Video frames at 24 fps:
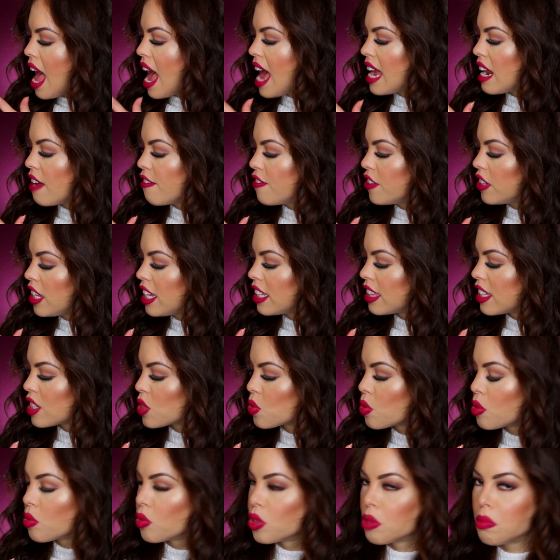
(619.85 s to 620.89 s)
And I feel like
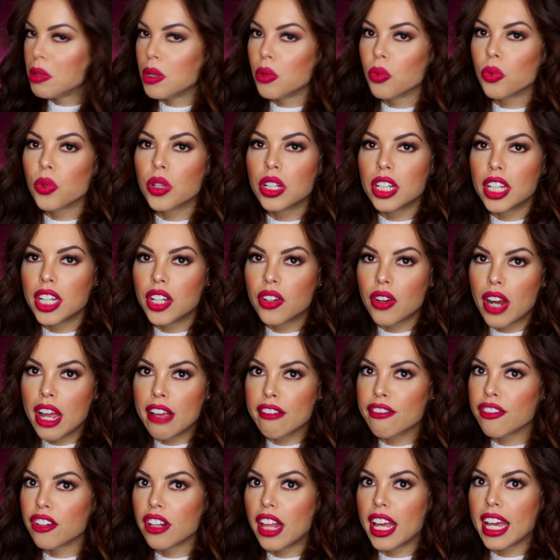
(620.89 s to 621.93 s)
this one would be really
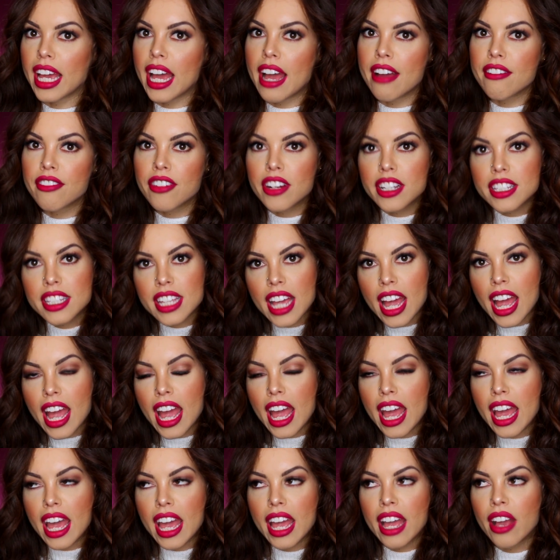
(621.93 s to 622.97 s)
great for like
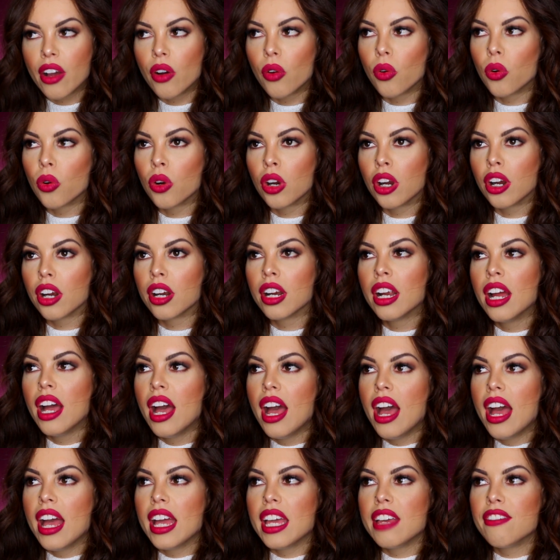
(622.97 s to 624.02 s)
everyday or
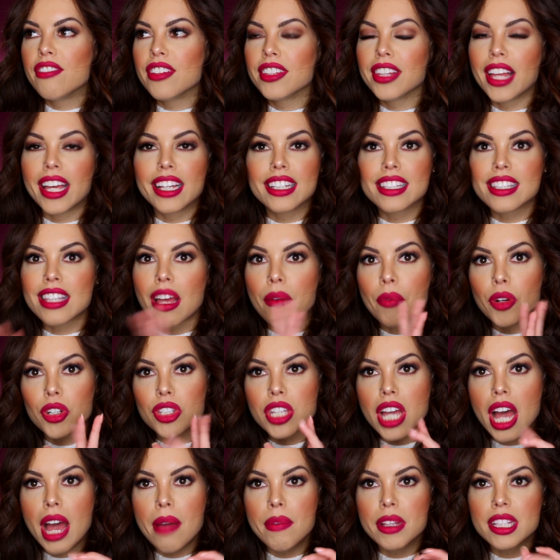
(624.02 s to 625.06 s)
even like
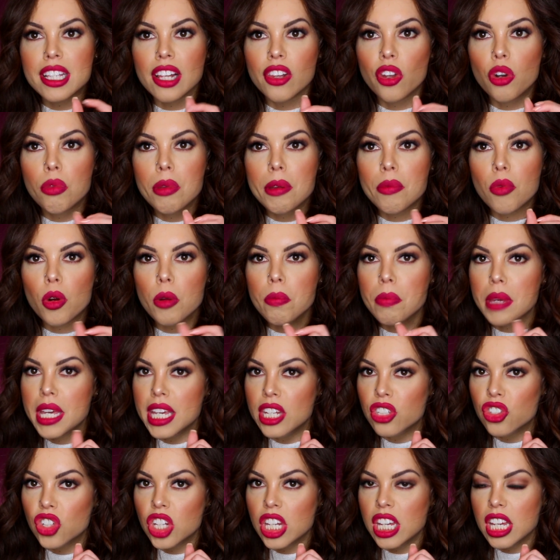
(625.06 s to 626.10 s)
summertime. It's a little bit more
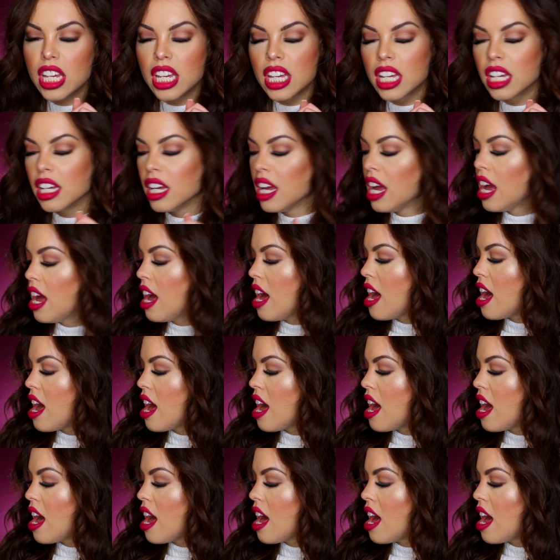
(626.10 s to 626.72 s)
peachy.